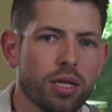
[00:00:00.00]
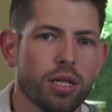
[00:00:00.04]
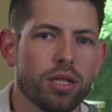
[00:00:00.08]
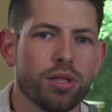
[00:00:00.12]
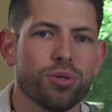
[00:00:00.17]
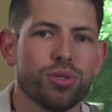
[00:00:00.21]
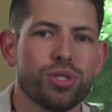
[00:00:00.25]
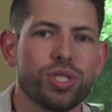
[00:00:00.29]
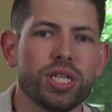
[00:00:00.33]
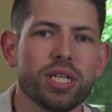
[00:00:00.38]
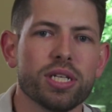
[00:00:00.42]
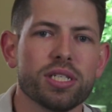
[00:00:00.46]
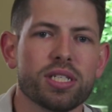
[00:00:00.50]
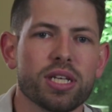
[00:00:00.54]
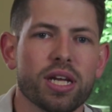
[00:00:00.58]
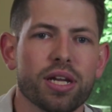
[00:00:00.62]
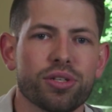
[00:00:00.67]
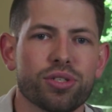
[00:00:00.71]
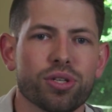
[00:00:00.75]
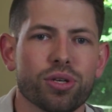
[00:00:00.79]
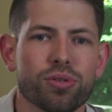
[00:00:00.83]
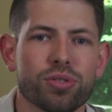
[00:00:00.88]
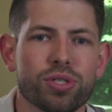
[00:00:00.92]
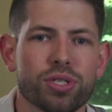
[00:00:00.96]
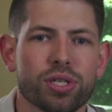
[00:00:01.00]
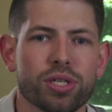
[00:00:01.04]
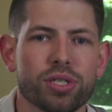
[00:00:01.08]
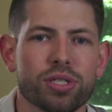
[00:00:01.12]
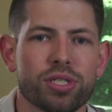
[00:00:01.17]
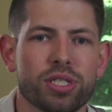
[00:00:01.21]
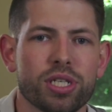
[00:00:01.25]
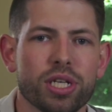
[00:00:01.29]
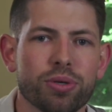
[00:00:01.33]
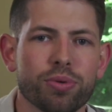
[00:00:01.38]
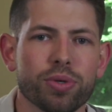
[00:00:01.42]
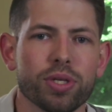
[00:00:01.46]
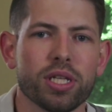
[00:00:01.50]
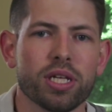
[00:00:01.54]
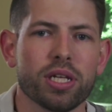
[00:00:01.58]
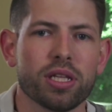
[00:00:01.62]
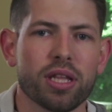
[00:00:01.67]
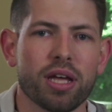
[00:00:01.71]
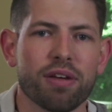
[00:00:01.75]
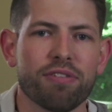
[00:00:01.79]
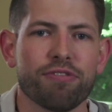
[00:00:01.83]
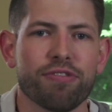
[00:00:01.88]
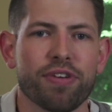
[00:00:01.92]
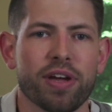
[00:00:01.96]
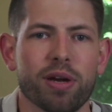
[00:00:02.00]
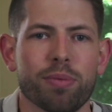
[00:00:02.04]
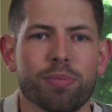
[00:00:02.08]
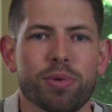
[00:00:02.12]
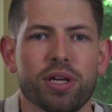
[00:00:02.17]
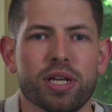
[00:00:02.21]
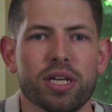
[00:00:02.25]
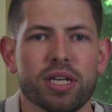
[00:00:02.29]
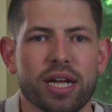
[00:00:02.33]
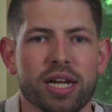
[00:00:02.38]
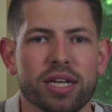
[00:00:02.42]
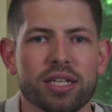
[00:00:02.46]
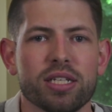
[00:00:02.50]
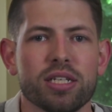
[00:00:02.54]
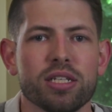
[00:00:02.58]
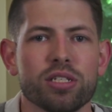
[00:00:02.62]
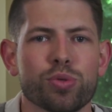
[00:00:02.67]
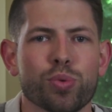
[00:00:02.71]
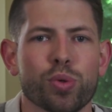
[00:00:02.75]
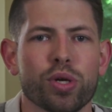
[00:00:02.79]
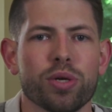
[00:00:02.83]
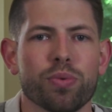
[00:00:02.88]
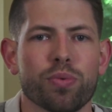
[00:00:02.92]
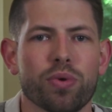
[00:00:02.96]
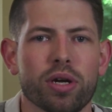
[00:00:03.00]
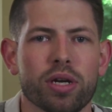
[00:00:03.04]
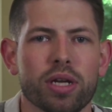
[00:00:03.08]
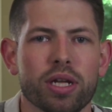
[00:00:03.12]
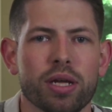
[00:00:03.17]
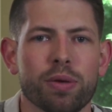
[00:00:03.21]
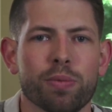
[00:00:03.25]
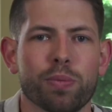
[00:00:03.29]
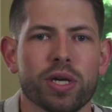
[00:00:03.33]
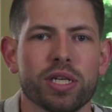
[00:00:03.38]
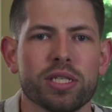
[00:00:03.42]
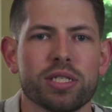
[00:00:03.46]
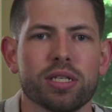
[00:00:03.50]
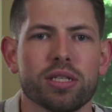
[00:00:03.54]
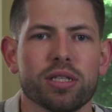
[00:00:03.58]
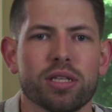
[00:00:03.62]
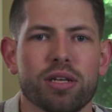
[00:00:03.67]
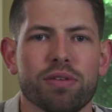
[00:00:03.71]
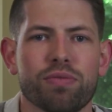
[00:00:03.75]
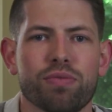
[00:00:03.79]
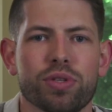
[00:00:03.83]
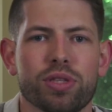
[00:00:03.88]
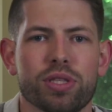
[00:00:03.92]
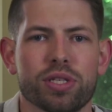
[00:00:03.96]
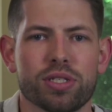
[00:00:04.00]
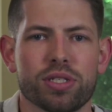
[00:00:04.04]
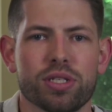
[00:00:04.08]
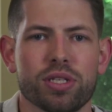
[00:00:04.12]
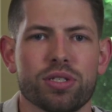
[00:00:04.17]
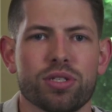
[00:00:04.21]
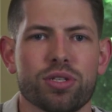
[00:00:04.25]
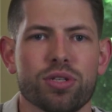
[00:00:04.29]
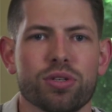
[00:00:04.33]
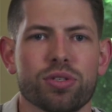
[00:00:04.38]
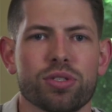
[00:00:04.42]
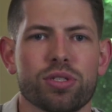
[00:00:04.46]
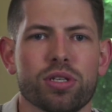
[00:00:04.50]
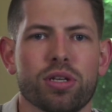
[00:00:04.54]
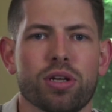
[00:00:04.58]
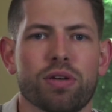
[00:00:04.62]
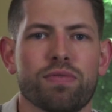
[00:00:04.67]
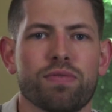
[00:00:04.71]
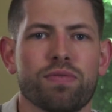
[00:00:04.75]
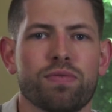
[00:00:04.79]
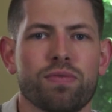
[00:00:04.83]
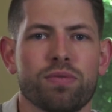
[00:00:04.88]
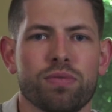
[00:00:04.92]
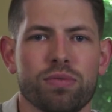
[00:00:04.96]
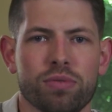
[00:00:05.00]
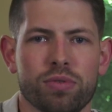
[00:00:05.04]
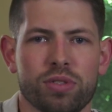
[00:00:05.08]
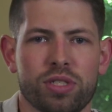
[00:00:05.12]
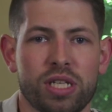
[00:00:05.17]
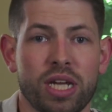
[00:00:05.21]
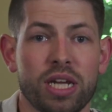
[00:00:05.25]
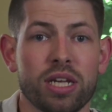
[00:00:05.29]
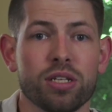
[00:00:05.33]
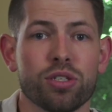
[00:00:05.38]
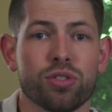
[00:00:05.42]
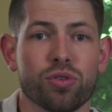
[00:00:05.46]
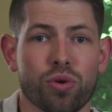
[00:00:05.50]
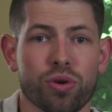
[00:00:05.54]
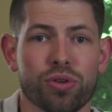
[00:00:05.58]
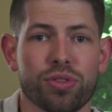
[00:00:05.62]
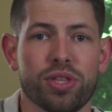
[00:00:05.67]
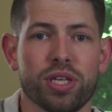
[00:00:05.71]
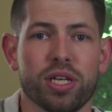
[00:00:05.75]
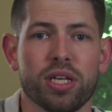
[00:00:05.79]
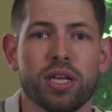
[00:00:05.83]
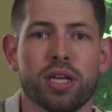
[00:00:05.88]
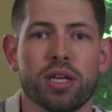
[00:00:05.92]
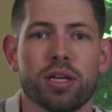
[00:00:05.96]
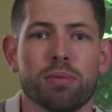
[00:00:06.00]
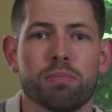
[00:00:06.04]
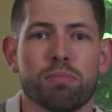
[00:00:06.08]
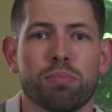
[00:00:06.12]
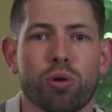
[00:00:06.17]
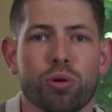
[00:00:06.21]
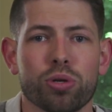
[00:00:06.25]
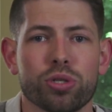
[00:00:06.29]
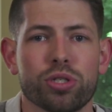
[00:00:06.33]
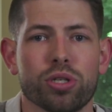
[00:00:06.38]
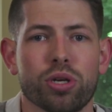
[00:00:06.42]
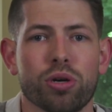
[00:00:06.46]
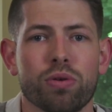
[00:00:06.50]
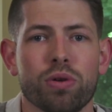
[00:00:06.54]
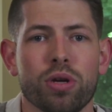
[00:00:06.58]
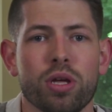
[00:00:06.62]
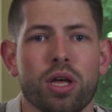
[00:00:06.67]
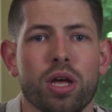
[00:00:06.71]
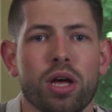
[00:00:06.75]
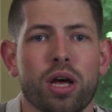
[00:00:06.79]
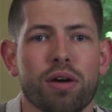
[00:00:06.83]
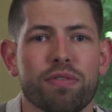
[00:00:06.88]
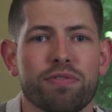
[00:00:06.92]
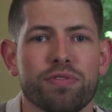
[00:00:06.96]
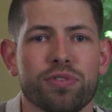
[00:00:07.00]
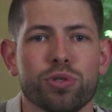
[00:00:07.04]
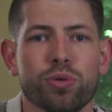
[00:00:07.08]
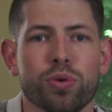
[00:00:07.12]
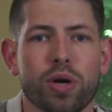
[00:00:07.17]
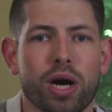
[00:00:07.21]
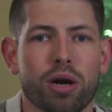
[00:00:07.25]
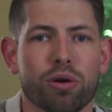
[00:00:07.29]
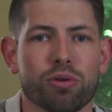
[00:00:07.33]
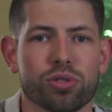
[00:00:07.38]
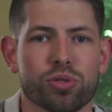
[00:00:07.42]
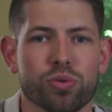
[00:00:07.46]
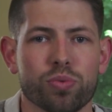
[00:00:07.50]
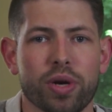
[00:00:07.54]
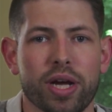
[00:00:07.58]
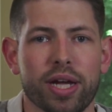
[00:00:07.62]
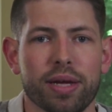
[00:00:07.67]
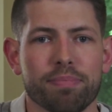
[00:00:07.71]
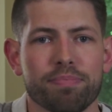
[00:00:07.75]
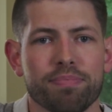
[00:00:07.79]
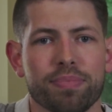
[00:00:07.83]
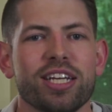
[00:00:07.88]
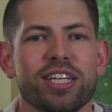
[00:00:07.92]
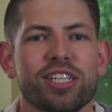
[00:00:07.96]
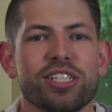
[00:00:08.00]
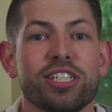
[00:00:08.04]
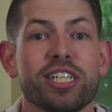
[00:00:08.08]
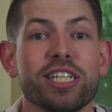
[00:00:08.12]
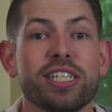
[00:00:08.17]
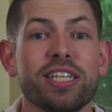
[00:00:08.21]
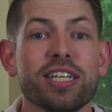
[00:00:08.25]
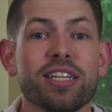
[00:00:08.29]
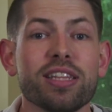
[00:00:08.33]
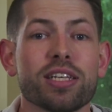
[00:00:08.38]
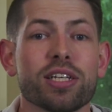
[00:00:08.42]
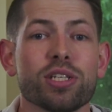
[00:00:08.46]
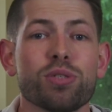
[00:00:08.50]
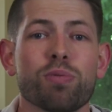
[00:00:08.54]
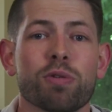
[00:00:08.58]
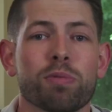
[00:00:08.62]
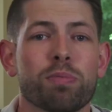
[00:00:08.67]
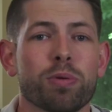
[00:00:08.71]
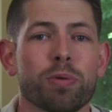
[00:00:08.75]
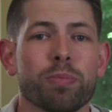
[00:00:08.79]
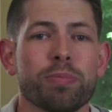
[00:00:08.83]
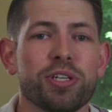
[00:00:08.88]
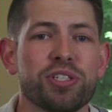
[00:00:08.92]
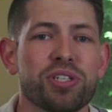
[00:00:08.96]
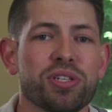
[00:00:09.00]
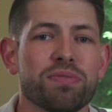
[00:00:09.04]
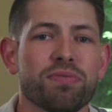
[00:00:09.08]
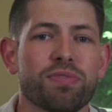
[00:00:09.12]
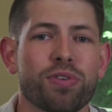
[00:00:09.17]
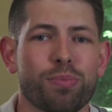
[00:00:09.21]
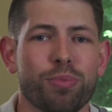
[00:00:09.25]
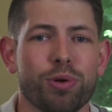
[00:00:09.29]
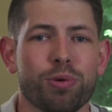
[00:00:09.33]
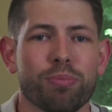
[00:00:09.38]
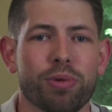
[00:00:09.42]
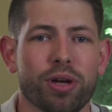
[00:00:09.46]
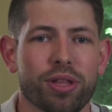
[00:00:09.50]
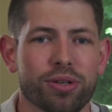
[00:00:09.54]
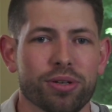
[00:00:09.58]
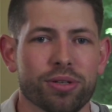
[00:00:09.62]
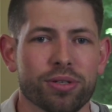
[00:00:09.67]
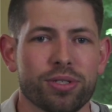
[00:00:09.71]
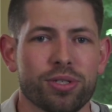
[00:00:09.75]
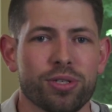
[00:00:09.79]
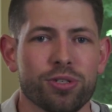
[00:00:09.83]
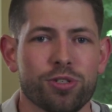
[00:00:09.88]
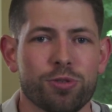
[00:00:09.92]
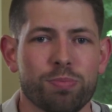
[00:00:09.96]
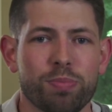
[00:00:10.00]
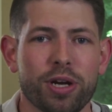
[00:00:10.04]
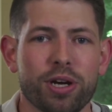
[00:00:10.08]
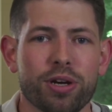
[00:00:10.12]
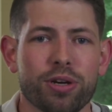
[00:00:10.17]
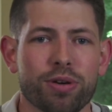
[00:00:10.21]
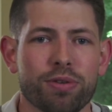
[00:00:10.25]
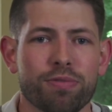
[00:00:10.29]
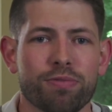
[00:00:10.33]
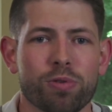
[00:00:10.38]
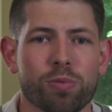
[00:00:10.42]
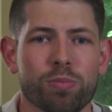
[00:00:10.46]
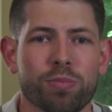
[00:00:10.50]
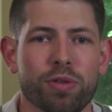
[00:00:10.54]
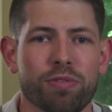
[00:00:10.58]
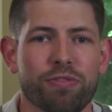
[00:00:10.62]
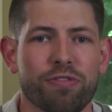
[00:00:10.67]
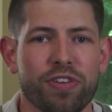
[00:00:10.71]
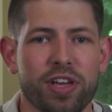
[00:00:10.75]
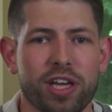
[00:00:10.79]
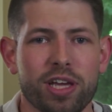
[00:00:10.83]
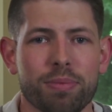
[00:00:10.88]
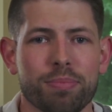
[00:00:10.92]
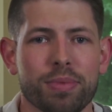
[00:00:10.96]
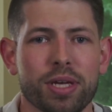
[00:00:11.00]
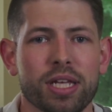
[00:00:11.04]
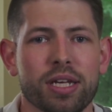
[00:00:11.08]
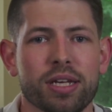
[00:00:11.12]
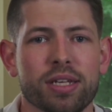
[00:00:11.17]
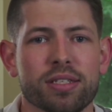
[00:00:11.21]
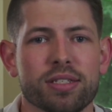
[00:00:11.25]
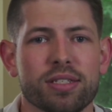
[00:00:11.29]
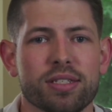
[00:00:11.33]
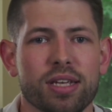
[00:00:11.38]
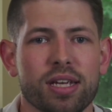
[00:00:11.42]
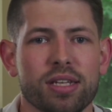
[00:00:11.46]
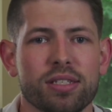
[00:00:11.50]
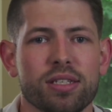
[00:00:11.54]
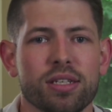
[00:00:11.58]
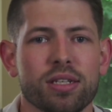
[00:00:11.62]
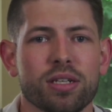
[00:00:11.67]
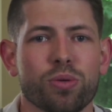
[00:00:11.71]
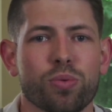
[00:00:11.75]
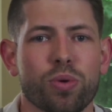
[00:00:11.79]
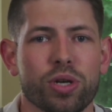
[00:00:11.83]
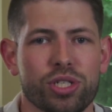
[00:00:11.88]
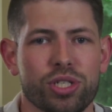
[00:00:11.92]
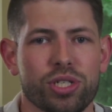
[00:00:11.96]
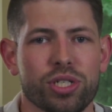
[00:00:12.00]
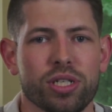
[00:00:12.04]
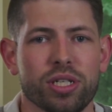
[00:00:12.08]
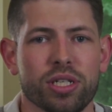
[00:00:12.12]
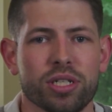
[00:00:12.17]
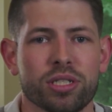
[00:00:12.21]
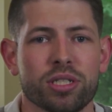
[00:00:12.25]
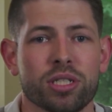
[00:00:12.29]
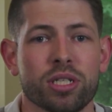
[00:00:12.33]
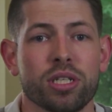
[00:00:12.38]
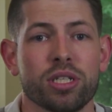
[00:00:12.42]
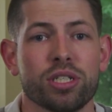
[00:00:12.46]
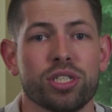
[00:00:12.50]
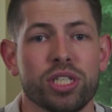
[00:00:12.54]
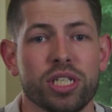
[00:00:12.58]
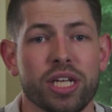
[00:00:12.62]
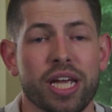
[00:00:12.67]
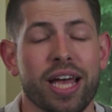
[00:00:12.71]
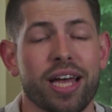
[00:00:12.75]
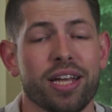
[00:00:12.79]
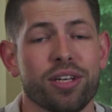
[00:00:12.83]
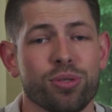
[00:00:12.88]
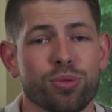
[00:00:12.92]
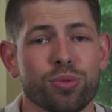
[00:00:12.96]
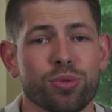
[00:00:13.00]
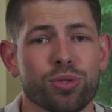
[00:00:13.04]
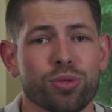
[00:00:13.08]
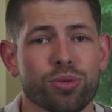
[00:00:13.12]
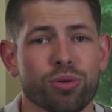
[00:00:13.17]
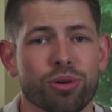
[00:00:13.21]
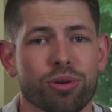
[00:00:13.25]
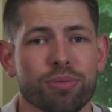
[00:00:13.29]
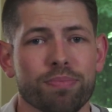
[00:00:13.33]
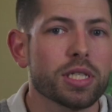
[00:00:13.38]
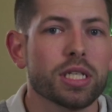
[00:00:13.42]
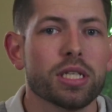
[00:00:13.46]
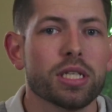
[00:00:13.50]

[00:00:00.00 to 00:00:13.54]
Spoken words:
Lucia Santos secretly left Fatima in 1921 and went to live with the Sisters of St. Dorothy in Porto, a few hours away. She did this with permission from her mother to spare her from the fame and incessant questionings she had to endure.